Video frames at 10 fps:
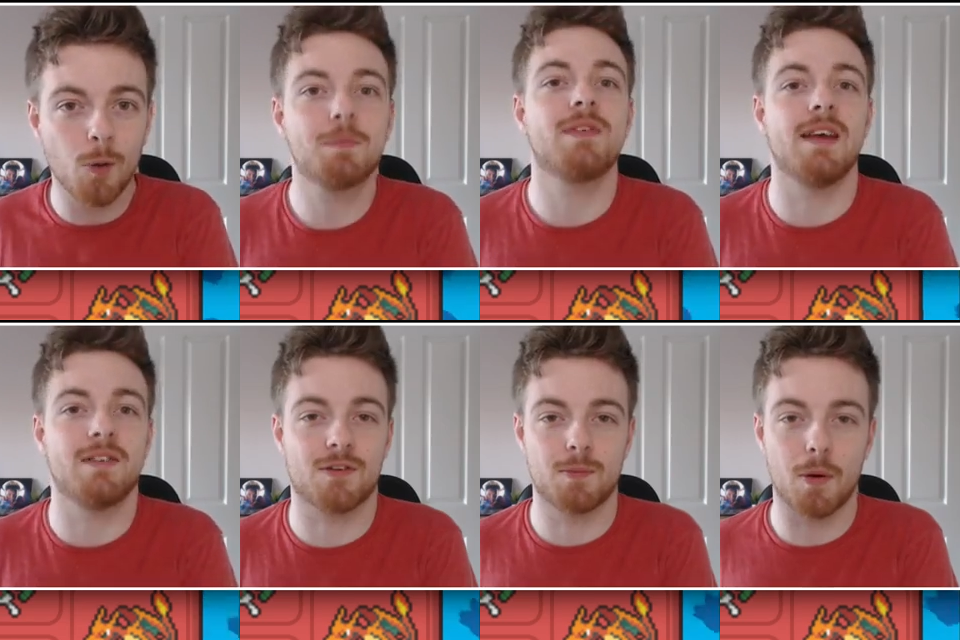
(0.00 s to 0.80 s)

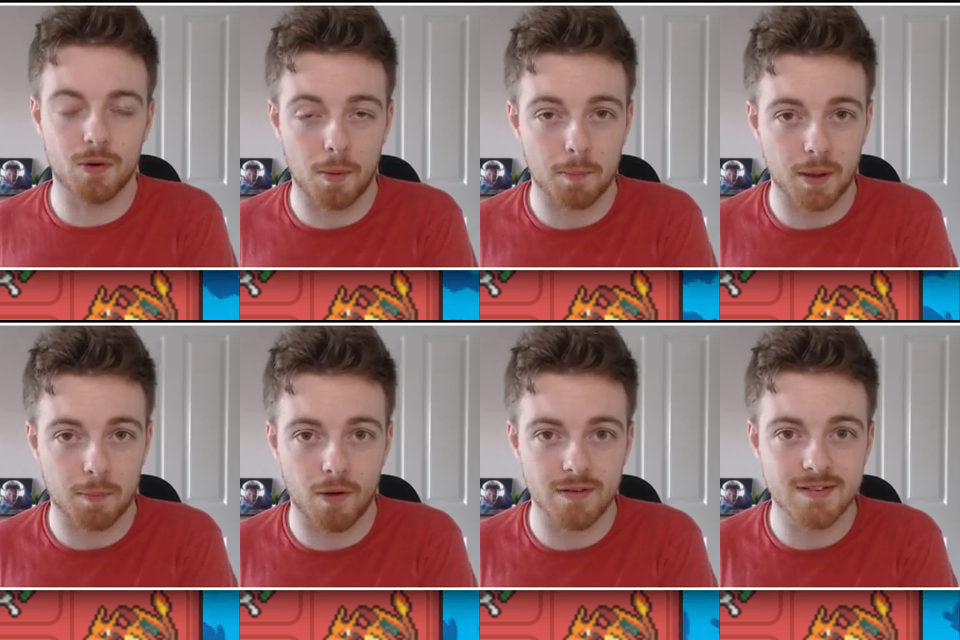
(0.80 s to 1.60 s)
update for Pokemon Brick
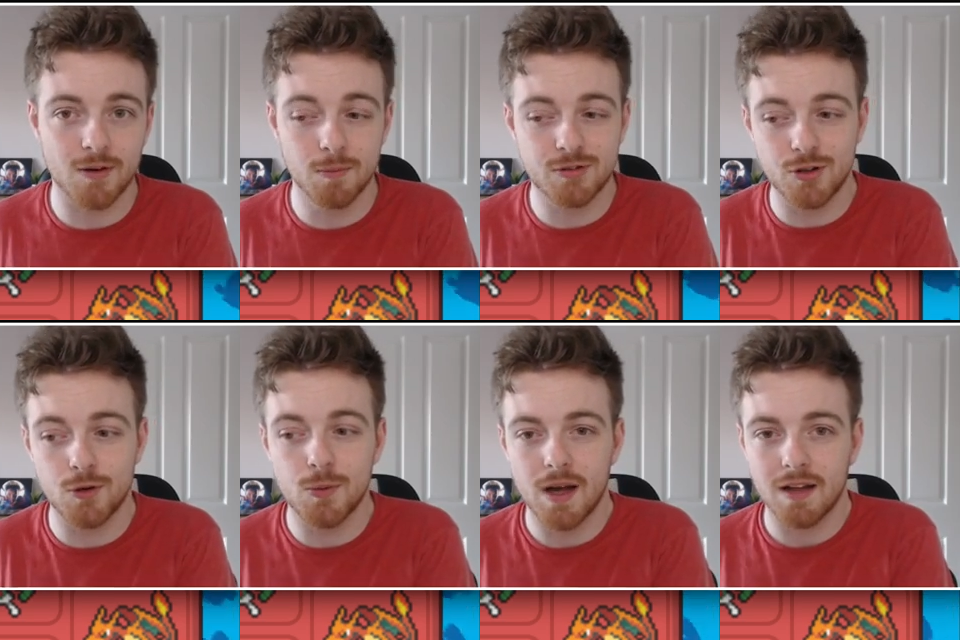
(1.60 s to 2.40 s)
Bronze comes
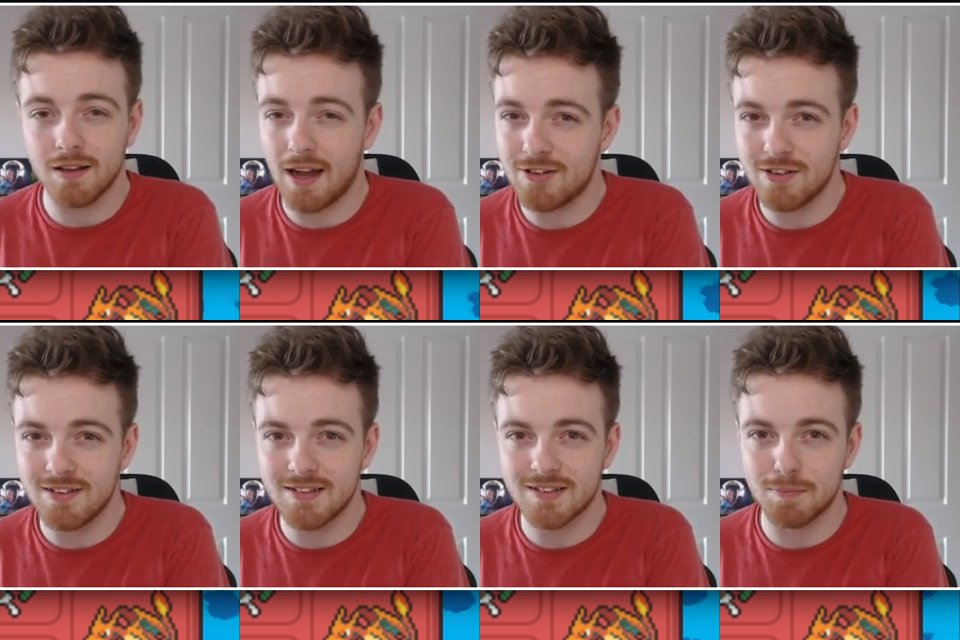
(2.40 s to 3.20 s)
new
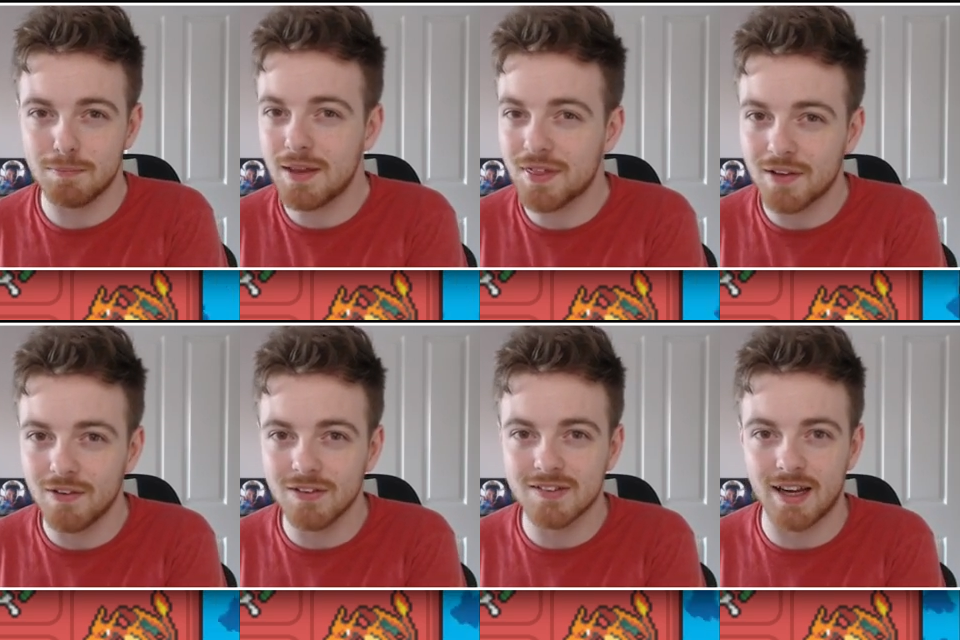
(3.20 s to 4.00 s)
legends,
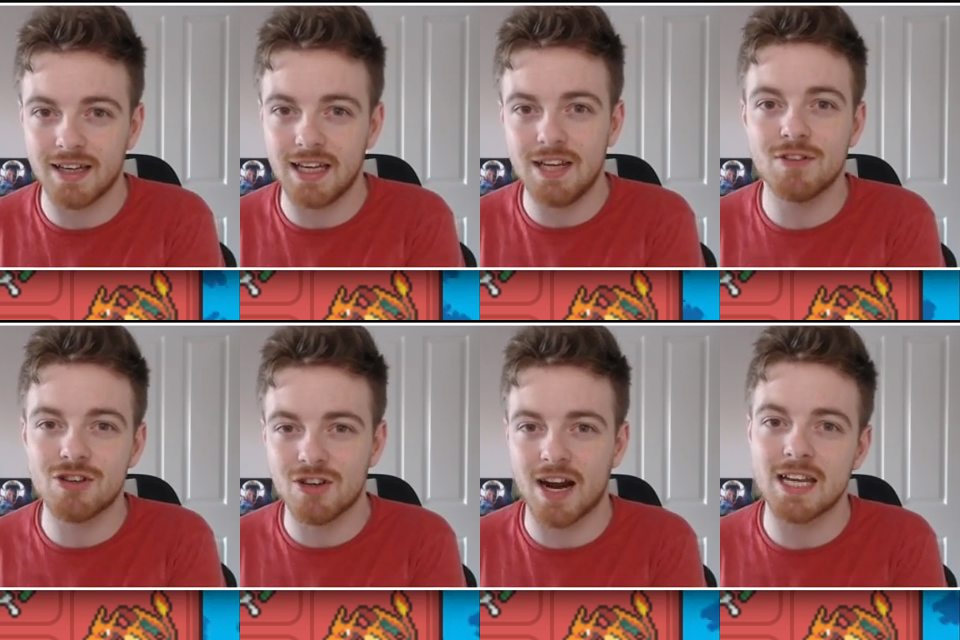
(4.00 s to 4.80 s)
mythicals, and even
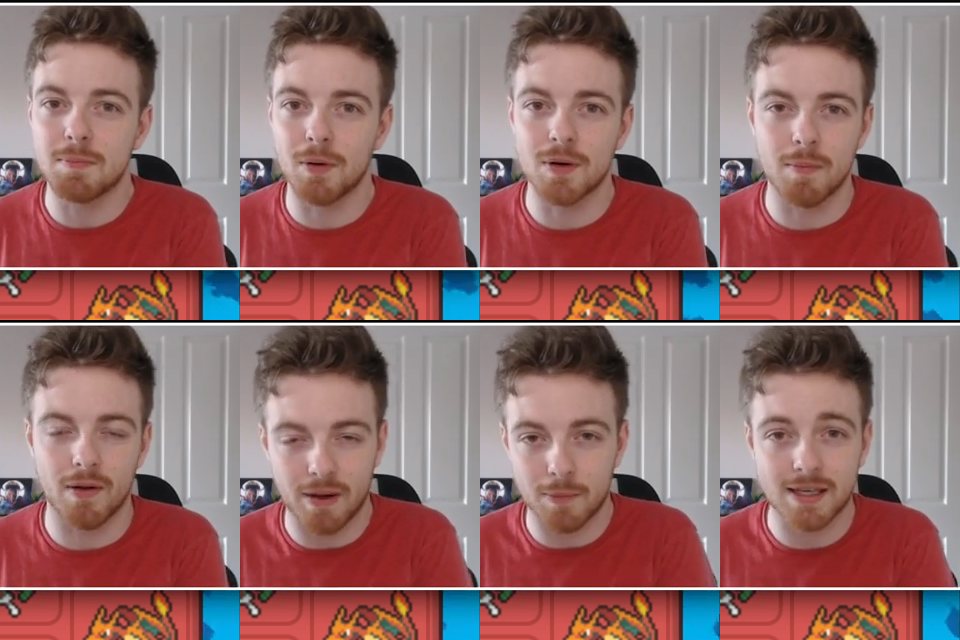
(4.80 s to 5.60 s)
shiny
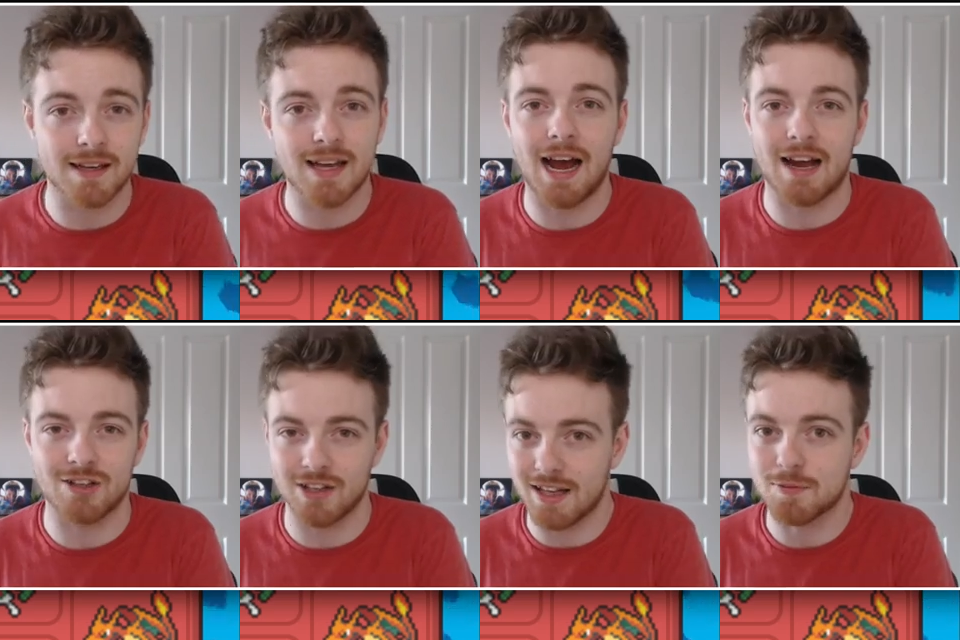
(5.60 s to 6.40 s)
Pokemon that we can
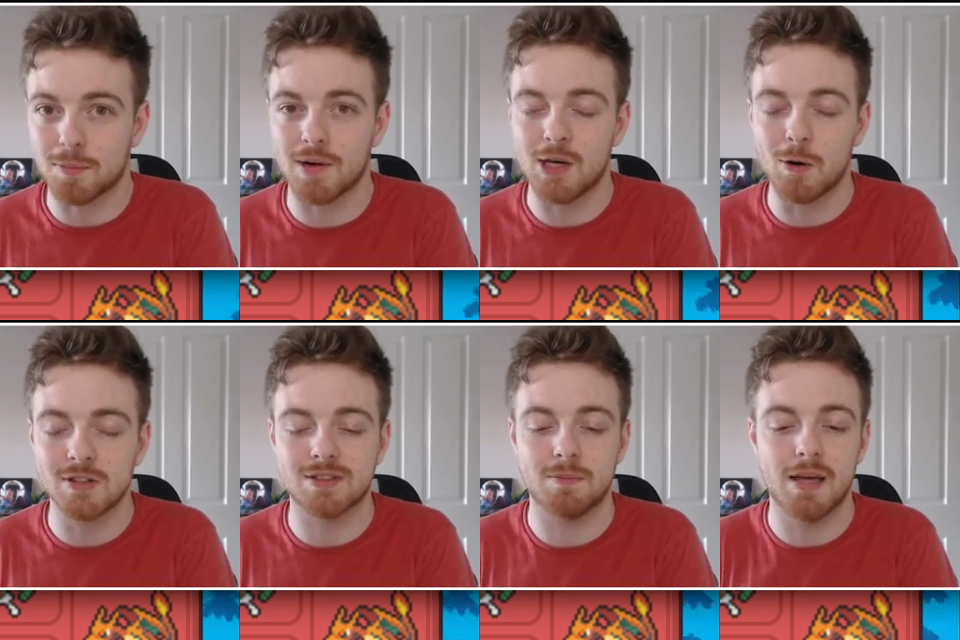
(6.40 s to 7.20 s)
catch, and that's pretty
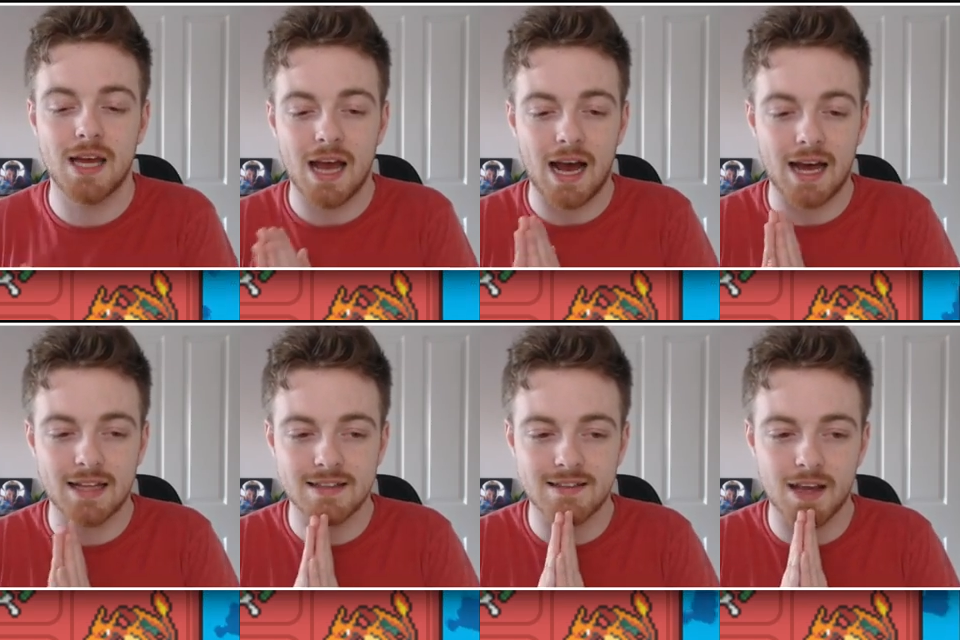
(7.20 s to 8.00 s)
awesome.
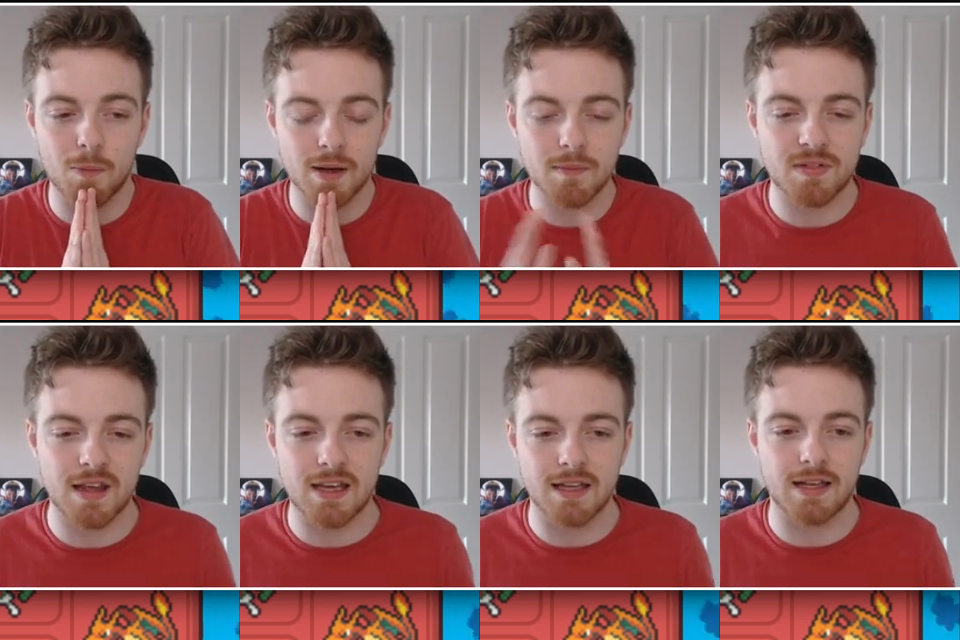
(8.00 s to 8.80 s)
And uh, what I'm
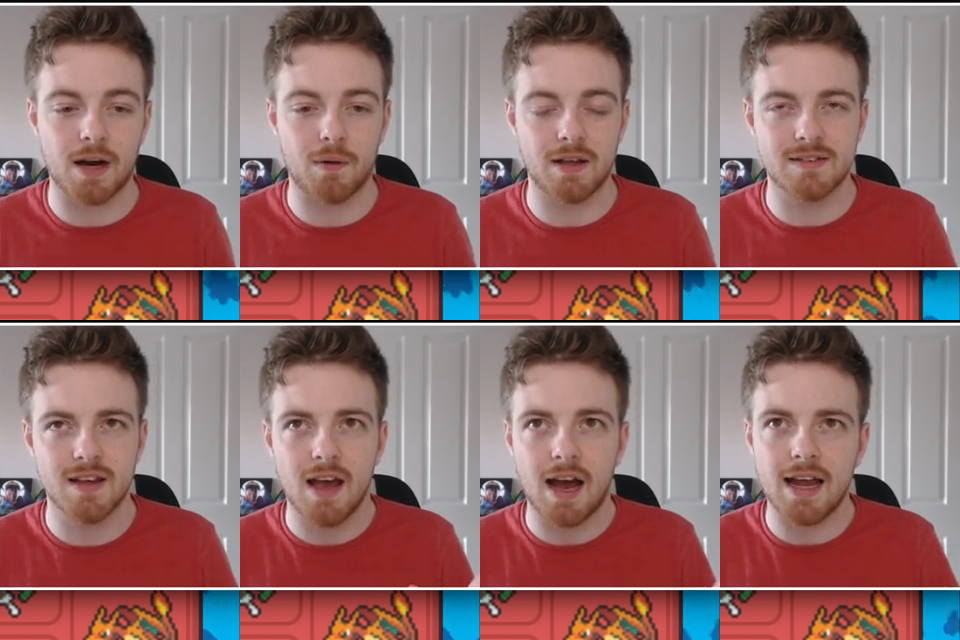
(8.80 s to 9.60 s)
thinking now is
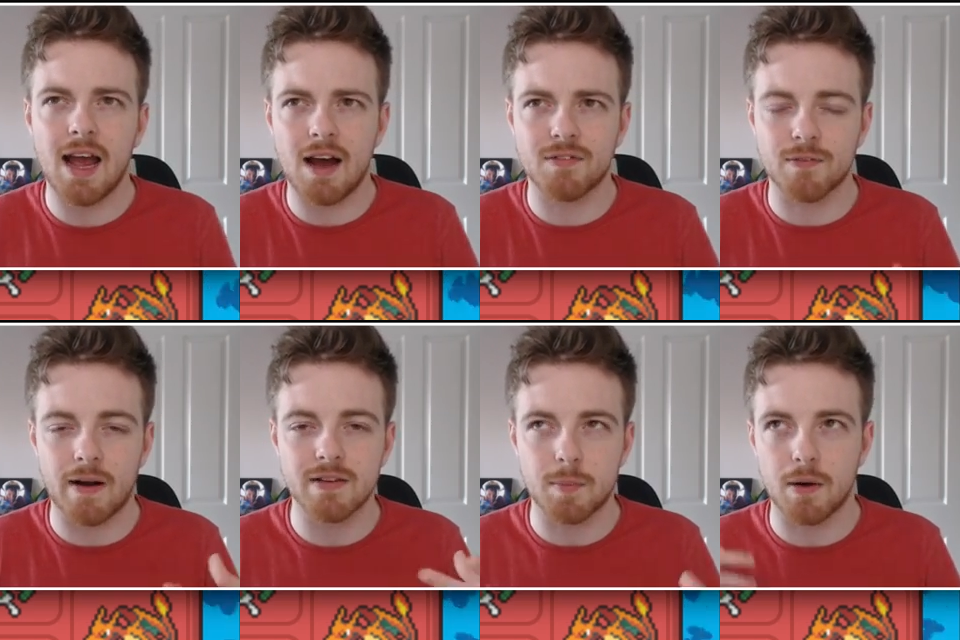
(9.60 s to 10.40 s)
I have
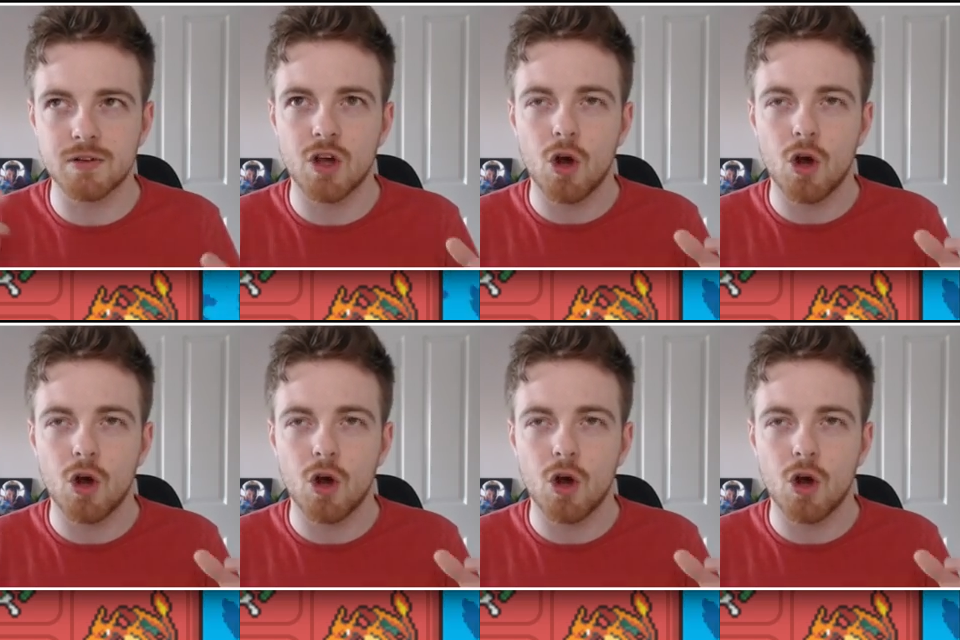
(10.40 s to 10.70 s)
around about